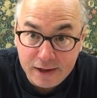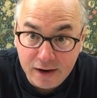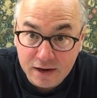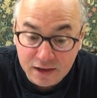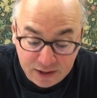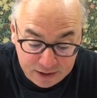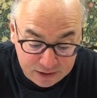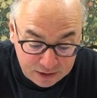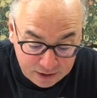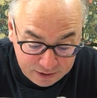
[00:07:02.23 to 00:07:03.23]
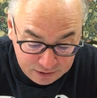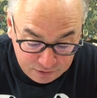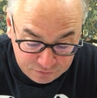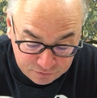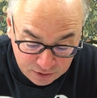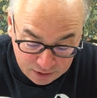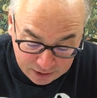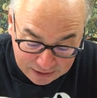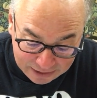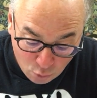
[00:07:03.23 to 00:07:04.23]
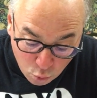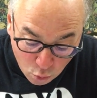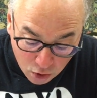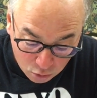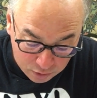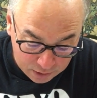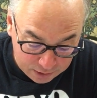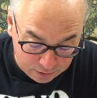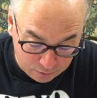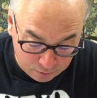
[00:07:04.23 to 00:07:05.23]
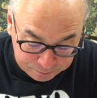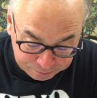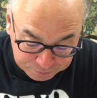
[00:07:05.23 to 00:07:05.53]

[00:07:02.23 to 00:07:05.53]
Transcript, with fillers: in the late 90s. And I quote here